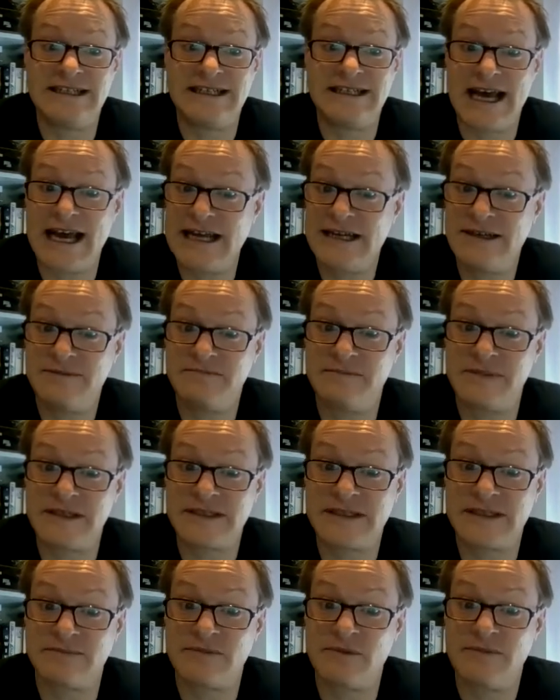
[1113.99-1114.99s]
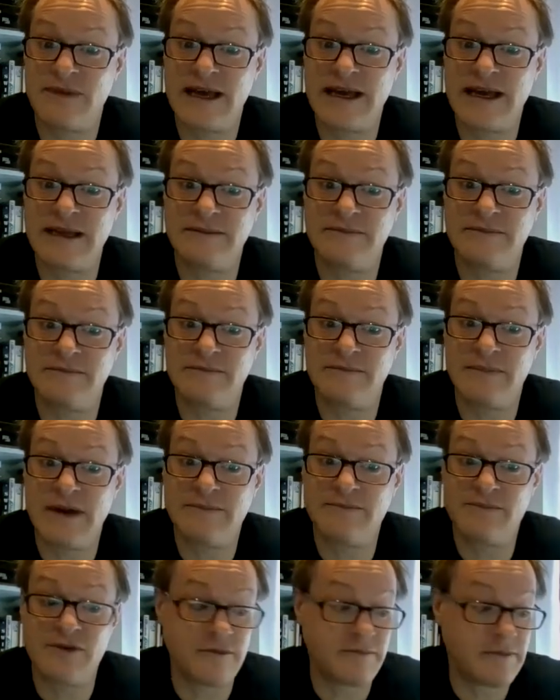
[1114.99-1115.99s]
dead, but someone may
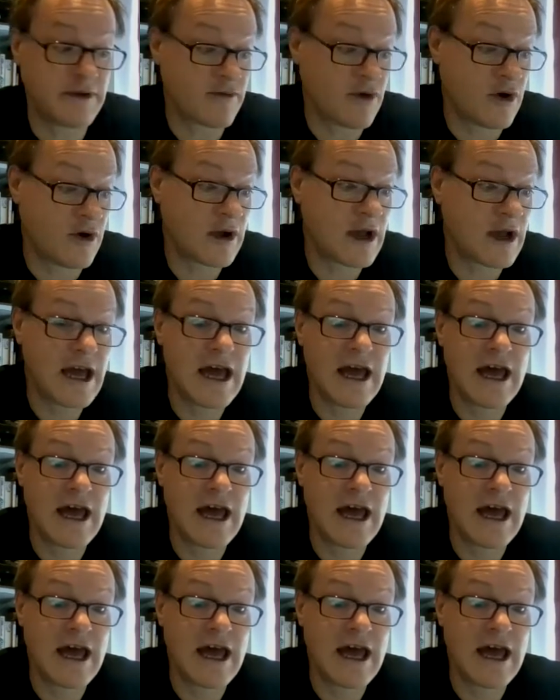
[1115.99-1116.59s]
prove me wrong.